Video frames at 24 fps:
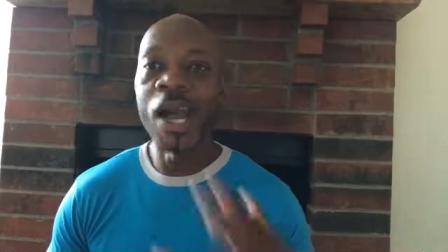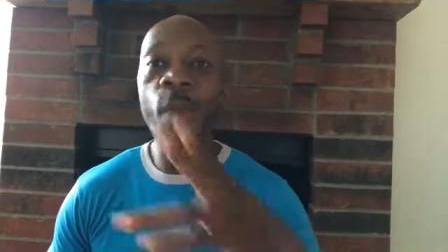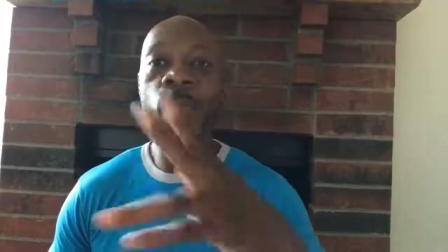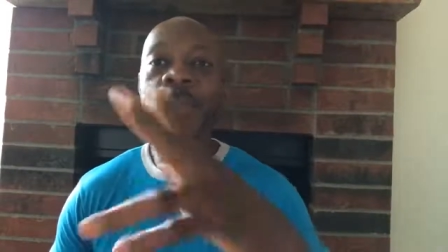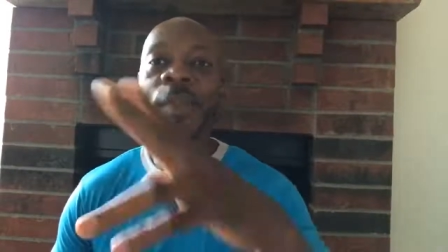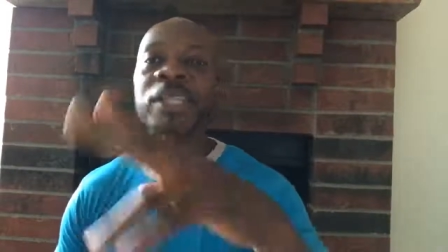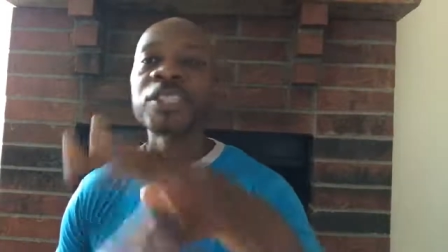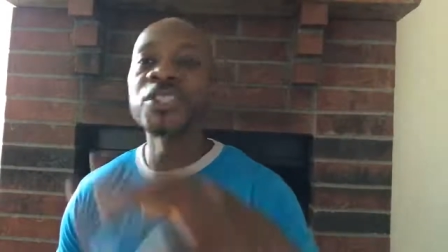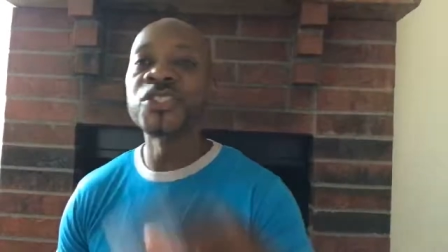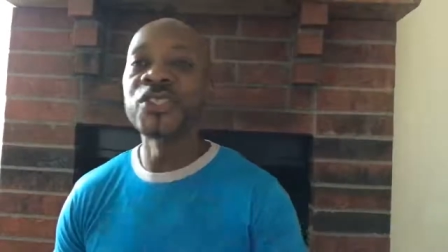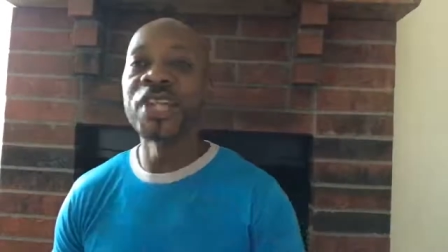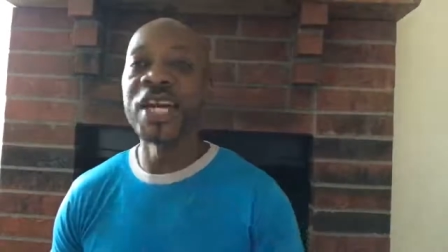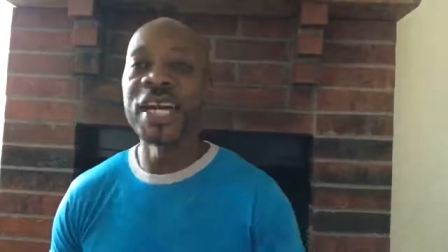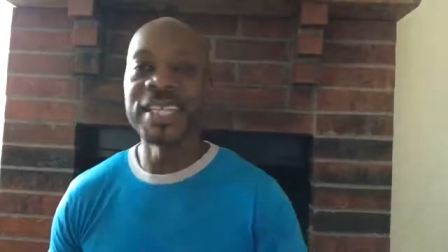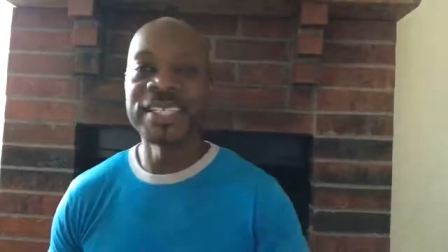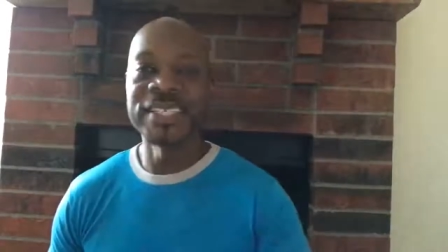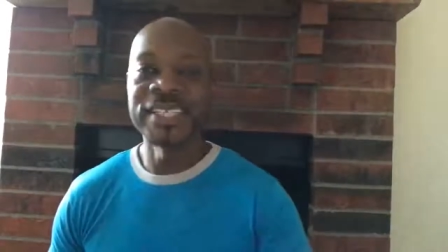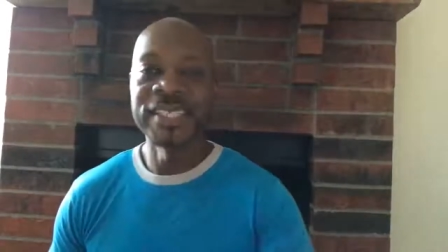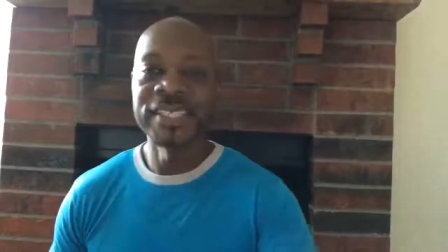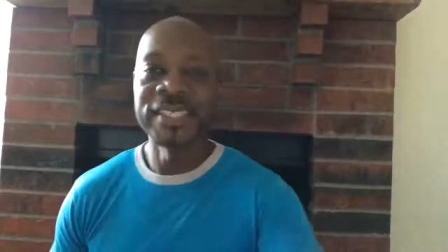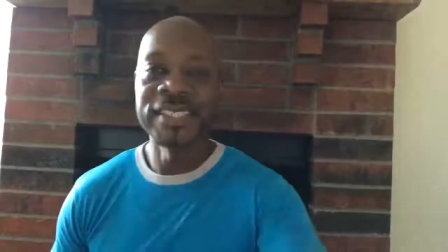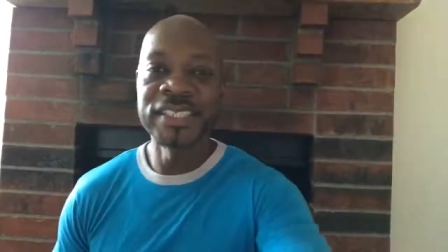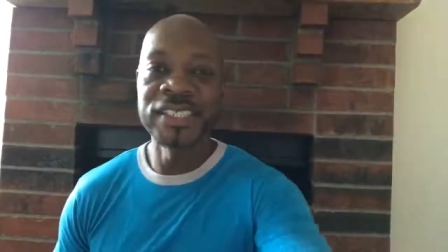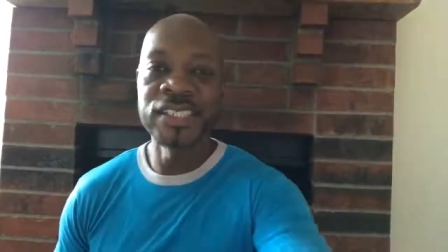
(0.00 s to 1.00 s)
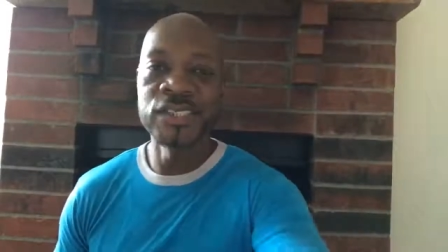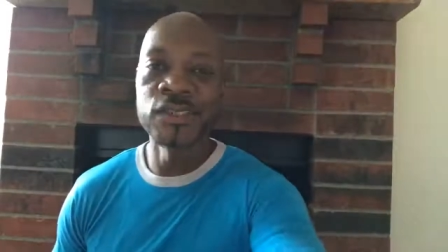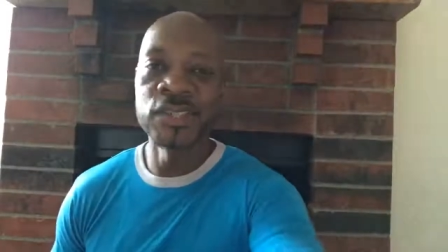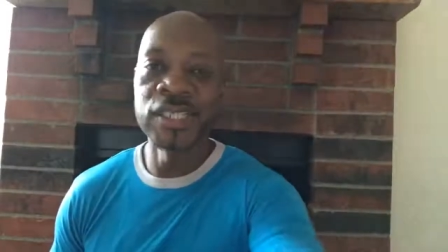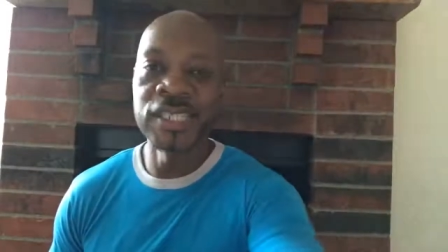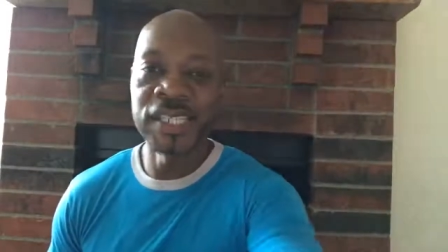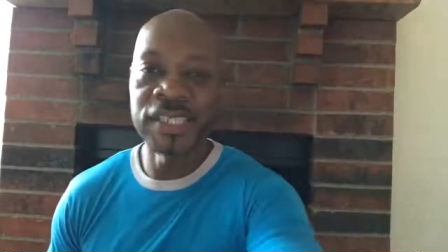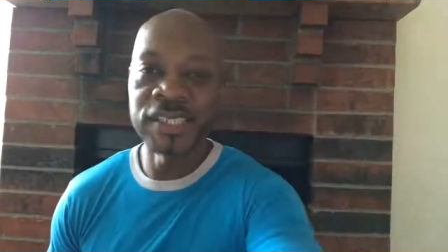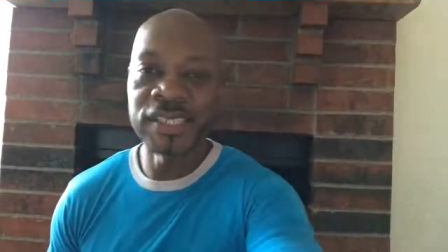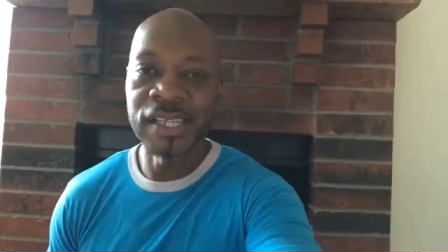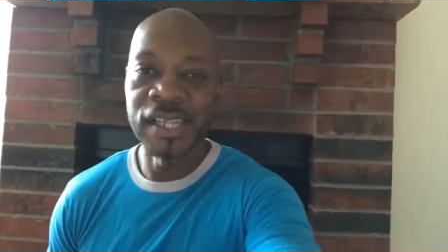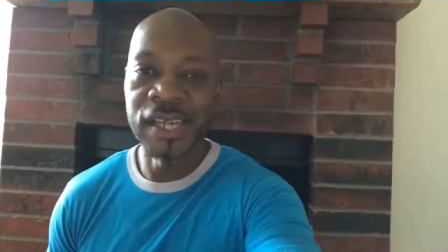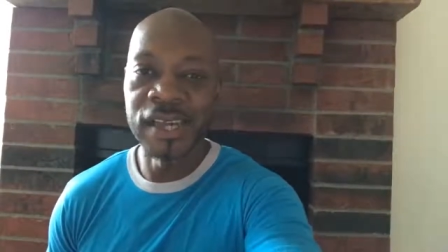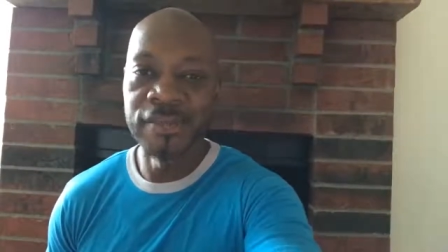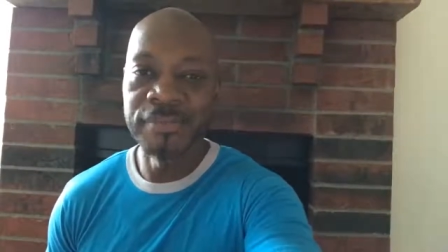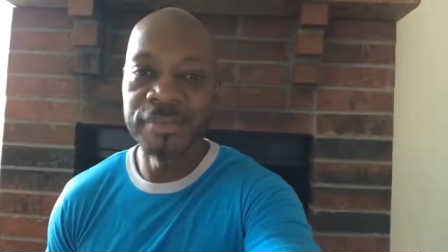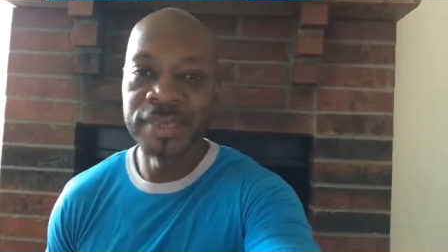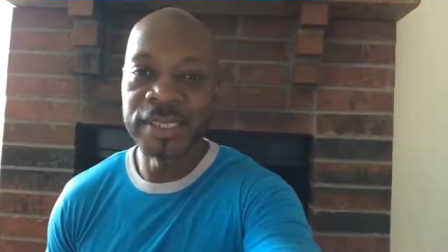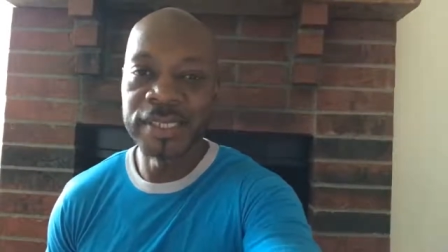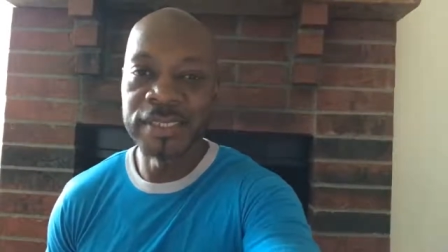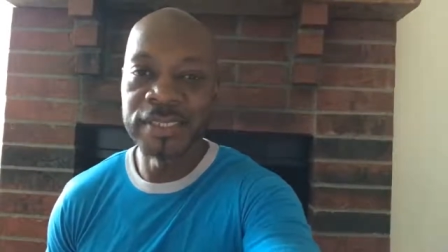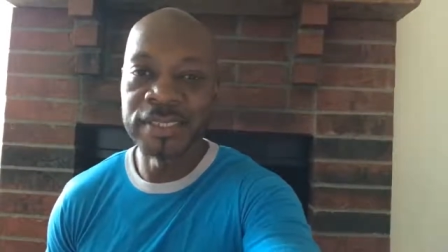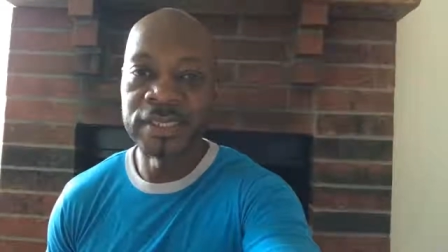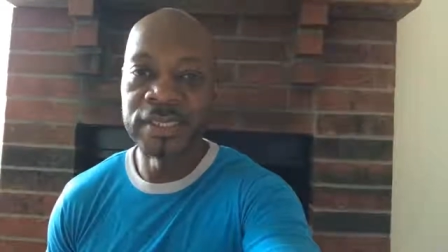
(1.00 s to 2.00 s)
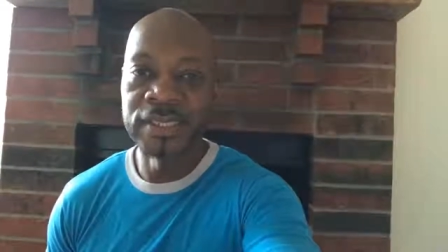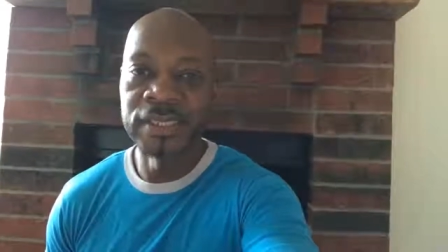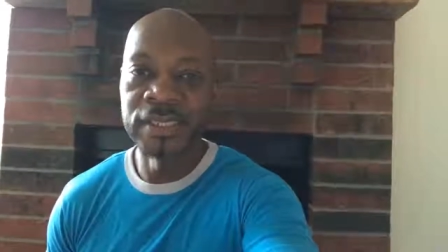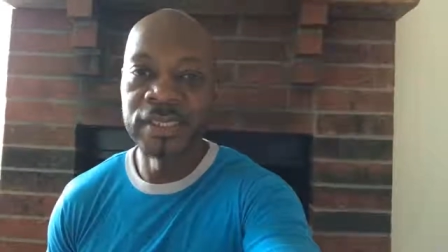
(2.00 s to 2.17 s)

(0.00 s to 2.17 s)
God bless you guys. See you in the next slide. Peace.